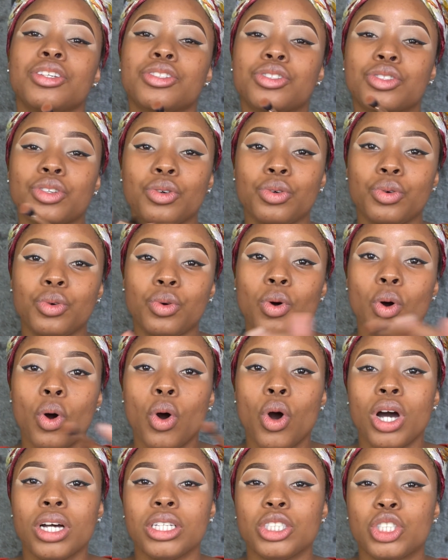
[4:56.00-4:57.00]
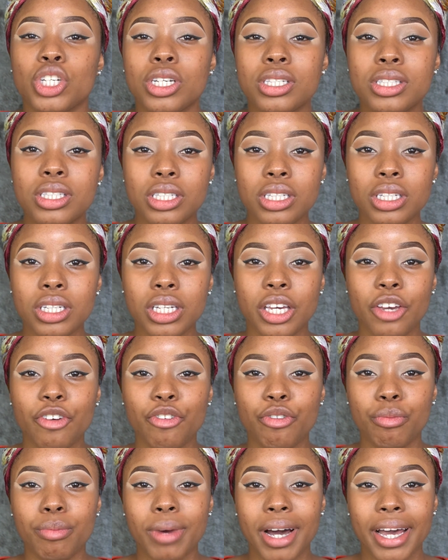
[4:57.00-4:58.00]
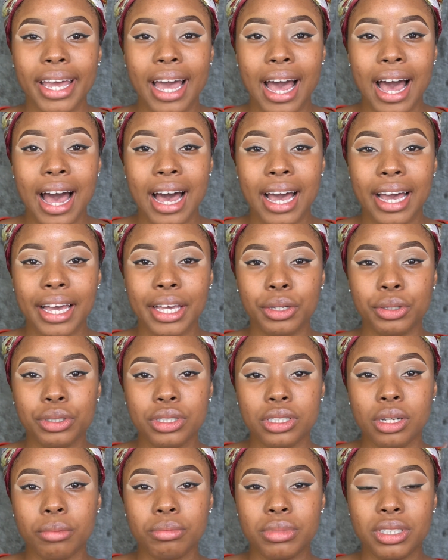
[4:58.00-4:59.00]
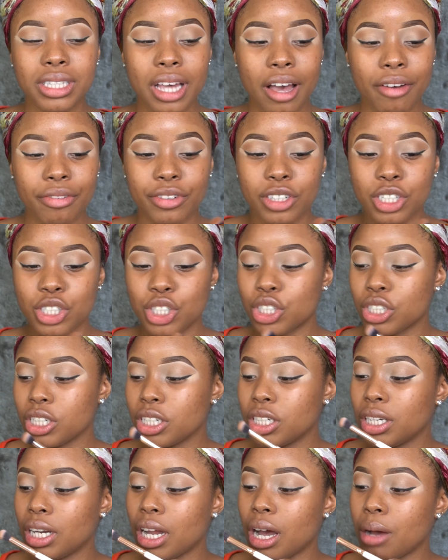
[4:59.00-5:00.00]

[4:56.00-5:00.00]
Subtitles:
So Just to give my eye some definition,